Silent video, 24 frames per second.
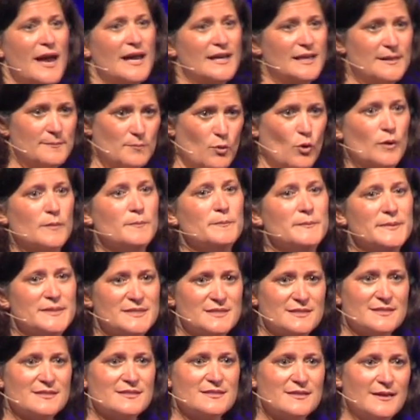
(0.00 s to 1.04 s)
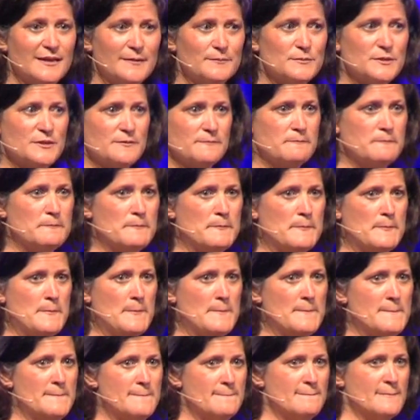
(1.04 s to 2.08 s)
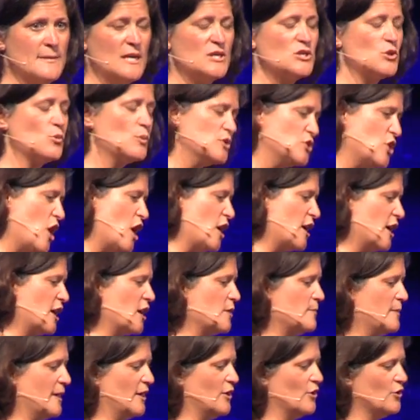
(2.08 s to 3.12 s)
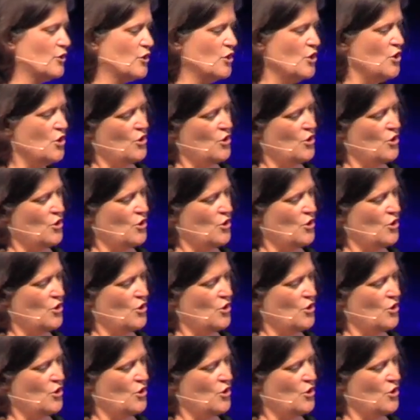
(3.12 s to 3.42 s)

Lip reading: at important business times. So we're talking about